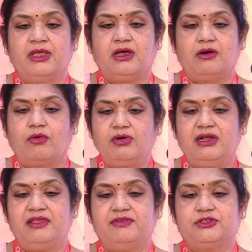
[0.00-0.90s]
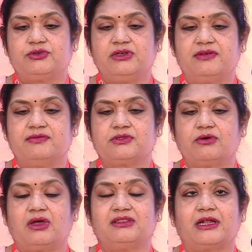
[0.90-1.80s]
only we should give.
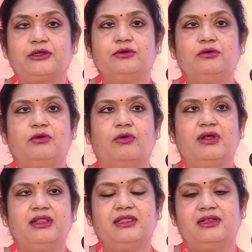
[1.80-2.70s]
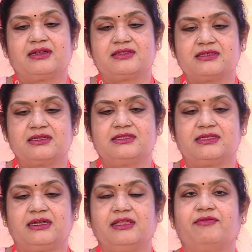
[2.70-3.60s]
So that too only in a research
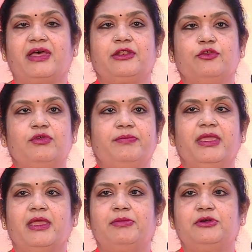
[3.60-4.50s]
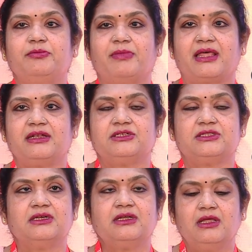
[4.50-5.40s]
setting where you will be able to manage
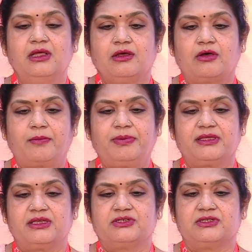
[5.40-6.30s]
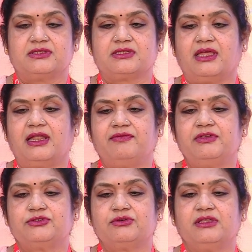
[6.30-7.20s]
the complications, and
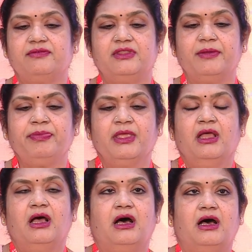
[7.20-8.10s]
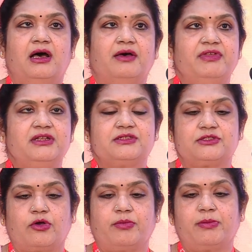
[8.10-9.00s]
we should give them venous
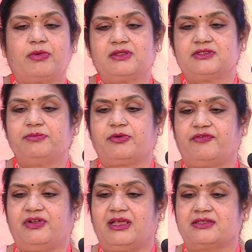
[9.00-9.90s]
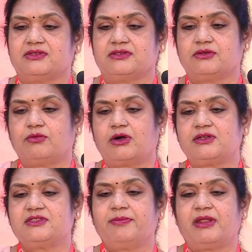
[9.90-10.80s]
thromboembolism prophylaxis. So what
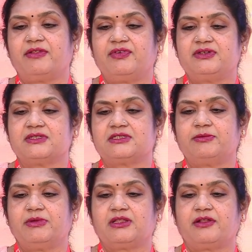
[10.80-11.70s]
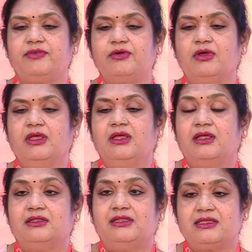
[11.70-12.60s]
is the benefit? Systemic review.
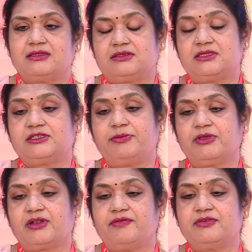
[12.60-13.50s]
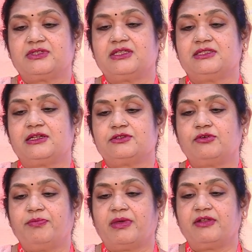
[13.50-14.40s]
The systemic review says there is
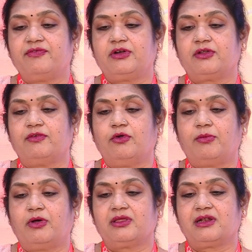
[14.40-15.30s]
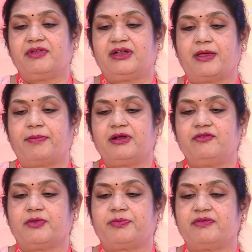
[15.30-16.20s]
no benefit of low molecular weight heparin
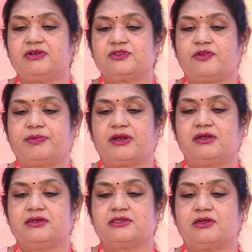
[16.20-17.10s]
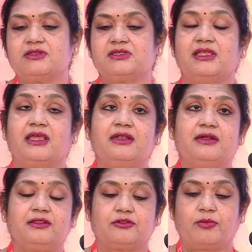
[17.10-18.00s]
for prevention of pregnancy loss in
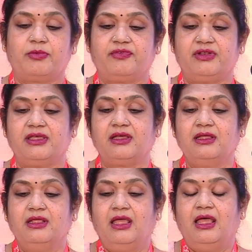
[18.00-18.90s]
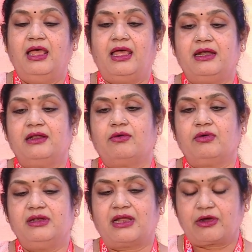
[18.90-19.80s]
hereditary thrombophilia. And
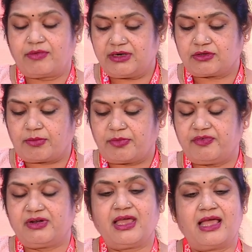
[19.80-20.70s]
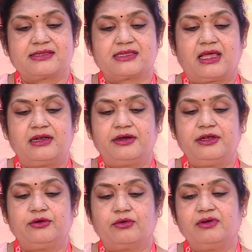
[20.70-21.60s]
in acquired thrombophilia, as I already
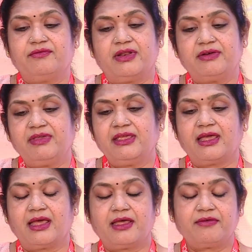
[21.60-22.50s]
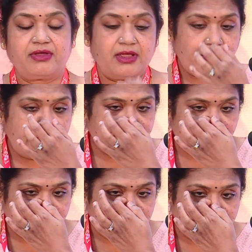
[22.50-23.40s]
told, when we have
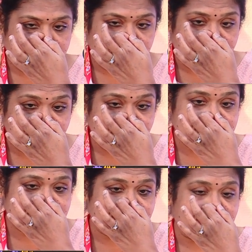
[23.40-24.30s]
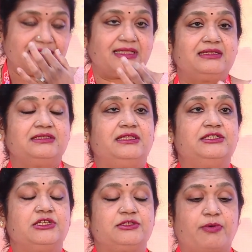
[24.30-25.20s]
evidence that
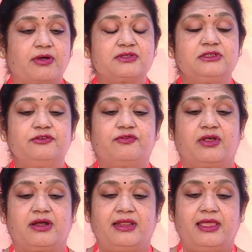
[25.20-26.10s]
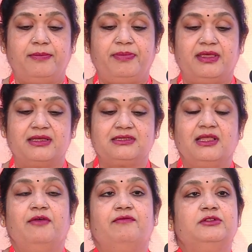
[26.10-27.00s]
this is positive for an APS
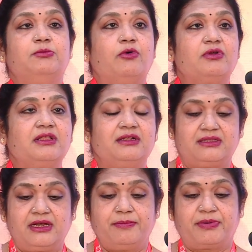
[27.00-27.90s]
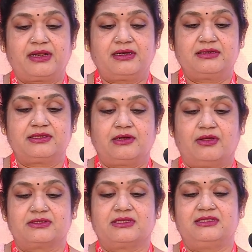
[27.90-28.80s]
with more than 3 pregnancy
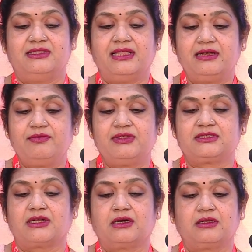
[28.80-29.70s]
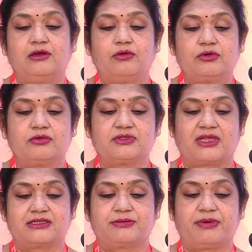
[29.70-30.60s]
losses, then we start a low dose
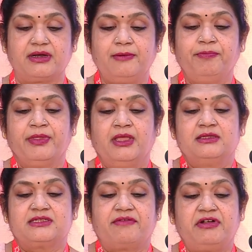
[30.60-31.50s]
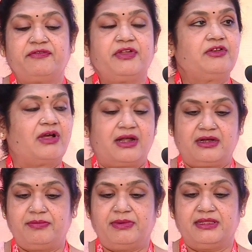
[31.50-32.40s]
aspirin, 75 to
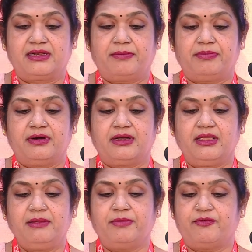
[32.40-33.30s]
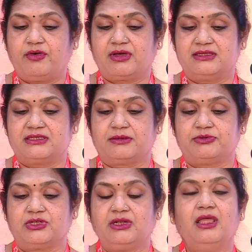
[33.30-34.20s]
100 milligram per day before
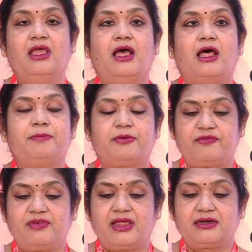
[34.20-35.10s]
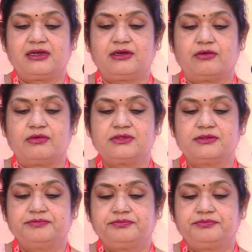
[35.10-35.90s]
conception, and prophylactic dose